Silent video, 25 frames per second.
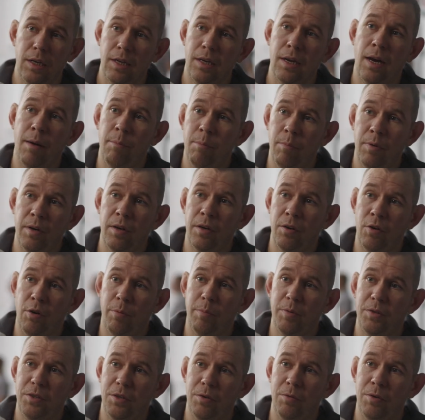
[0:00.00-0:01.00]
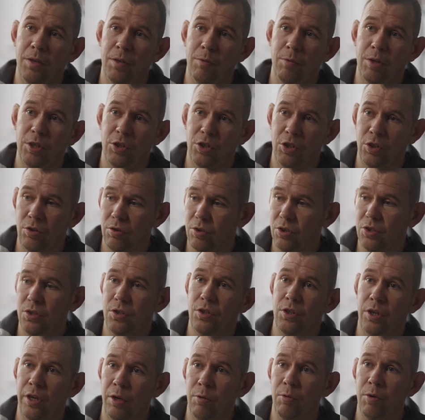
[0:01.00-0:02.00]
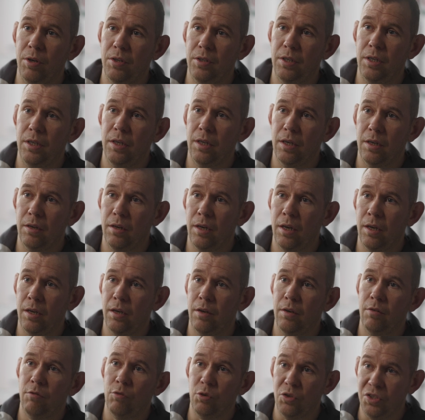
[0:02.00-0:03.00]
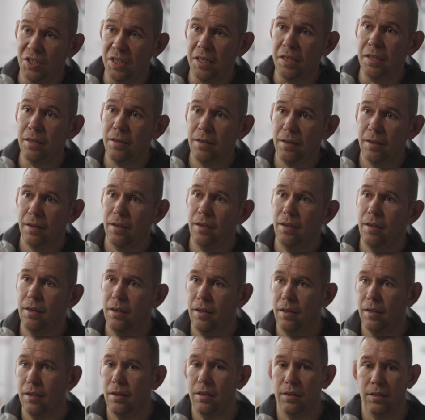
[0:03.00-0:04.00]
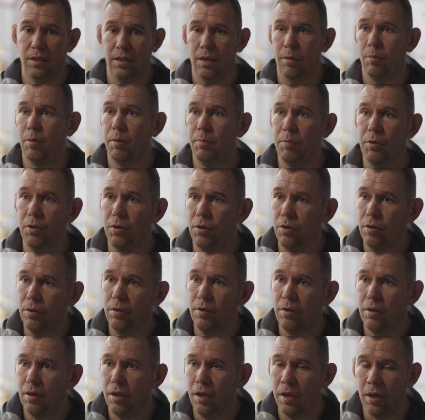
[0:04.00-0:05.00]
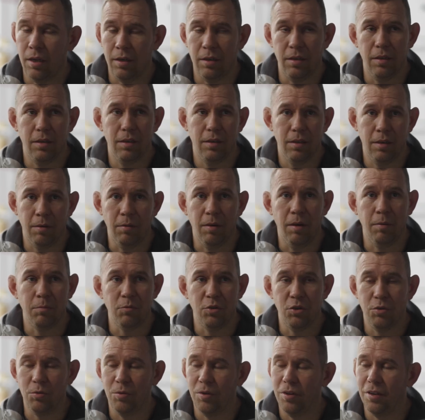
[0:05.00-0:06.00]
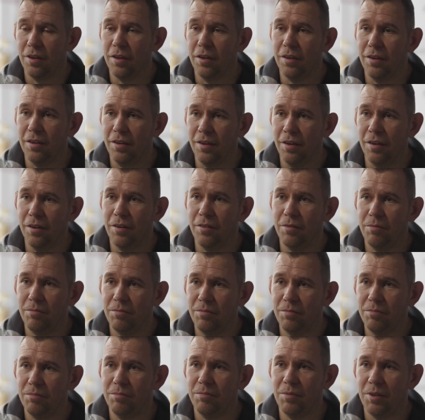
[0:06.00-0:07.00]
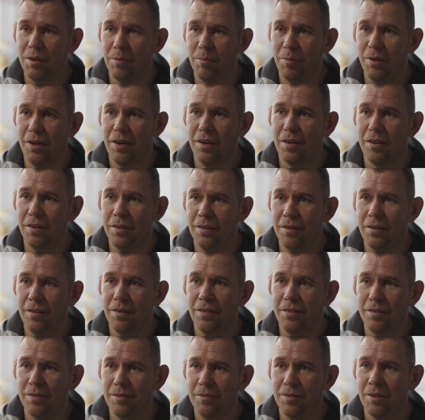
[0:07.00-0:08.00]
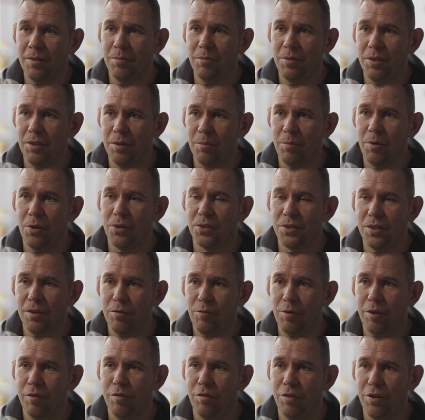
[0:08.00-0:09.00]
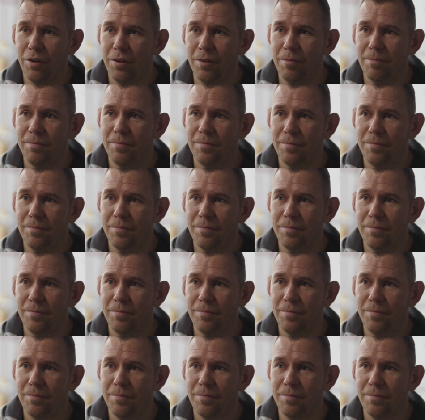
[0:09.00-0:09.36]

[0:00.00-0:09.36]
gamble an opportunity where she's got security and routine to come up here, and I'm sure that it'll come back and be a positive one for her.